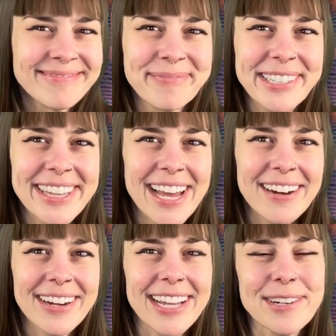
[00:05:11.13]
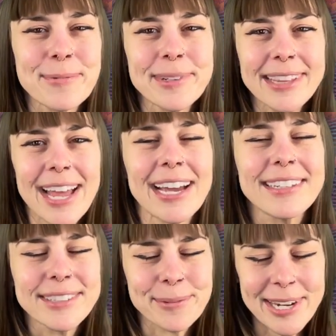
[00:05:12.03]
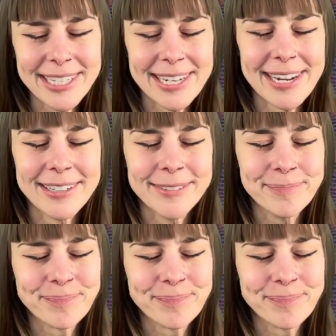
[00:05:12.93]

Breathe out and relax right now.